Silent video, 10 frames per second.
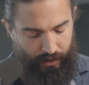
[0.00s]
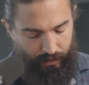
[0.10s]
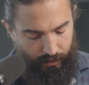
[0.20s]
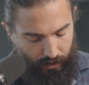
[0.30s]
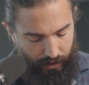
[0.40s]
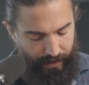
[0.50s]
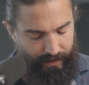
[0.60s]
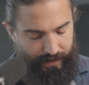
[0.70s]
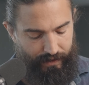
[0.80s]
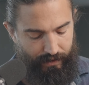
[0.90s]
You get the
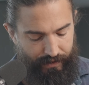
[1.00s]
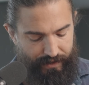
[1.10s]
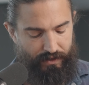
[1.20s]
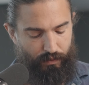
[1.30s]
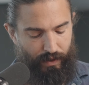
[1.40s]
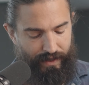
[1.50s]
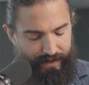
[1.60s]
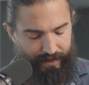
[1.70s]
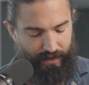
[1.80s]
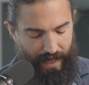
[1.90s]
deal. This is what a
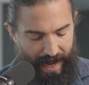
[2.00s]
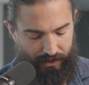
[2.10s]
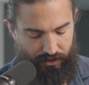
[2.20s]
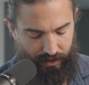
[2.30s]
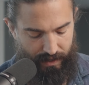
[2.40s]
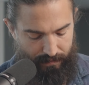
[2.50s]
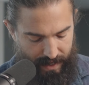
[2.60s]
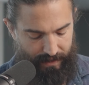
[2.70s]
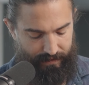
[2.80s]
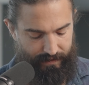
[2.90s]
deal actually
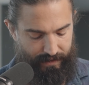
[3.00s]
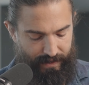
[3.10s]
means,